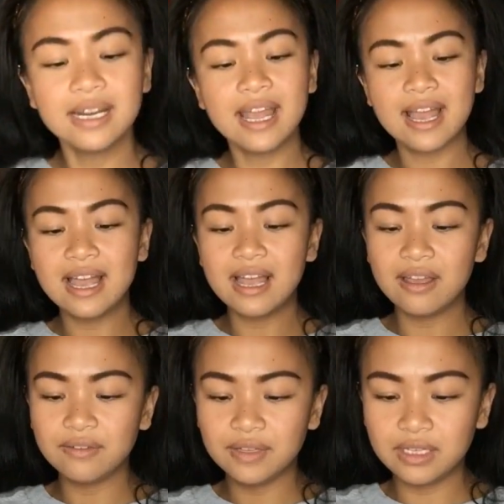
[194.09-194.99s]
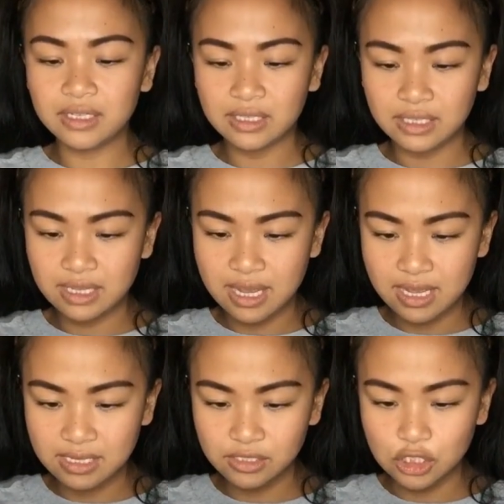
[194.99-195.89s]
I have, it
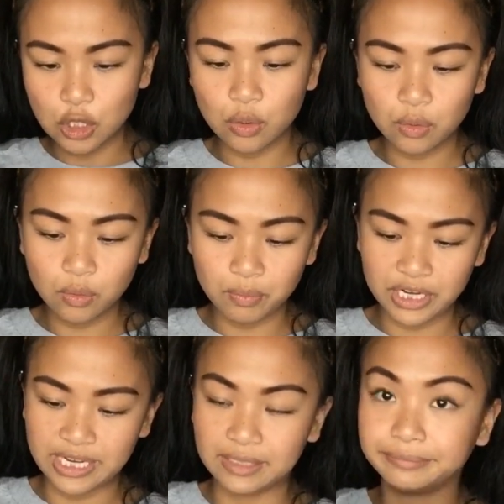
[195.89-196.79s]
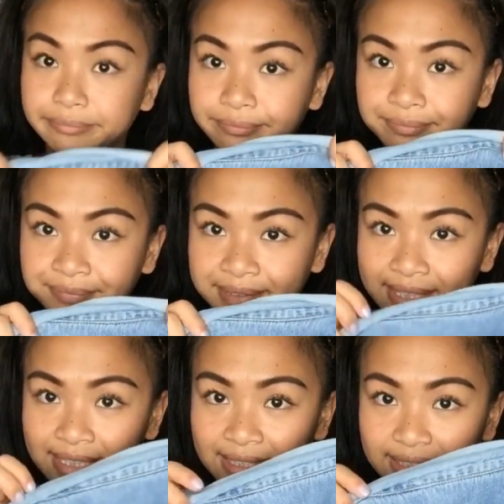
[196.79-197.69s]
has no brand.
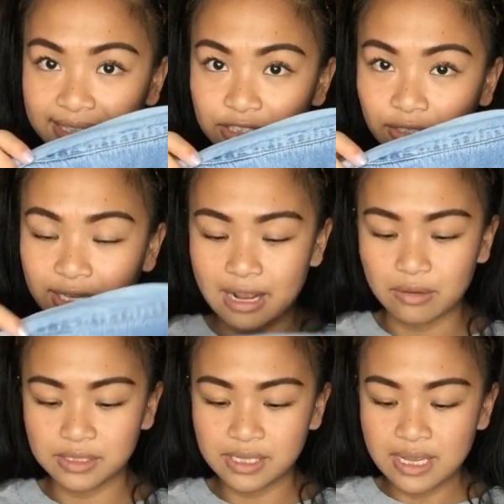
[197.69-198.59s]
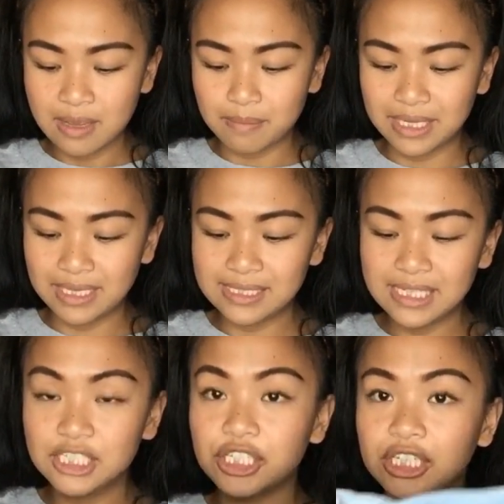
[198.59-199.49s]
They took it out, but it
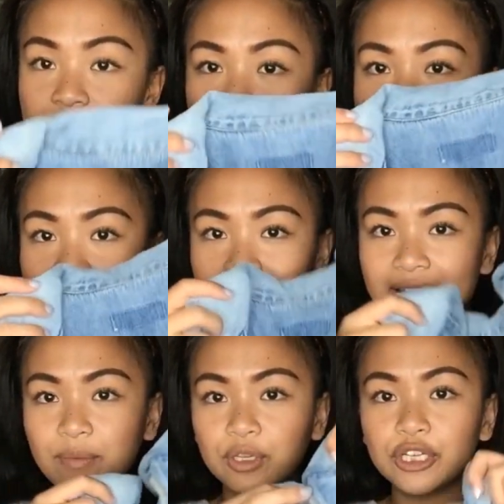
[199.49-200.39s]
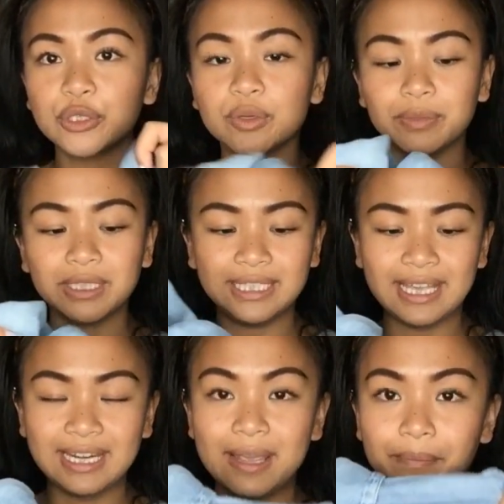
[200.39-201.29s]
is a jean jacket. I wouldn't
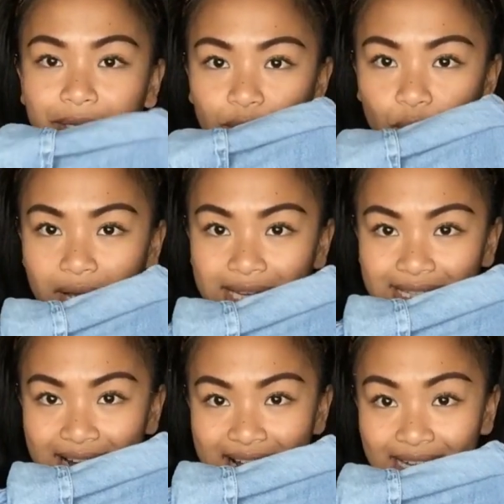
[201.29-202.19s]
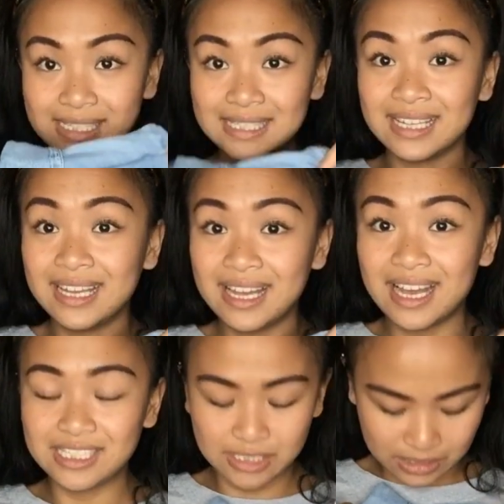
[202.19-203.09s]
normally get it, but you guys, it has
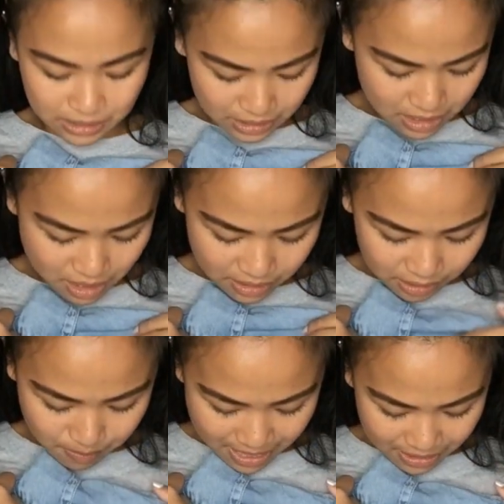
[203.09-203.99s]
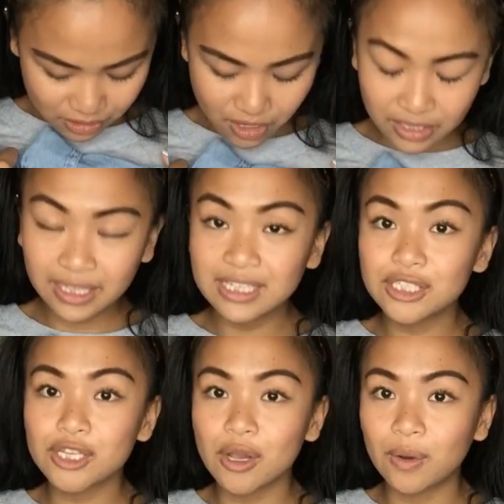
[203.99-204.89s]
a Seahawks patch on
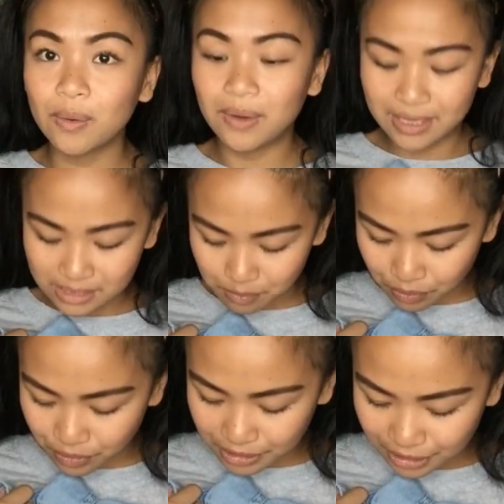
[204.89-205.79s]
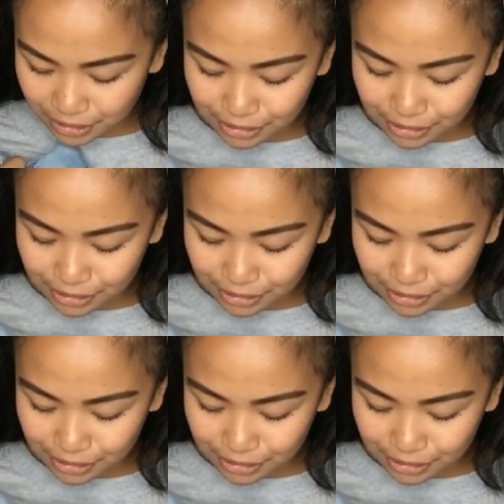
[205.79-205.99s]
it, so it's pretty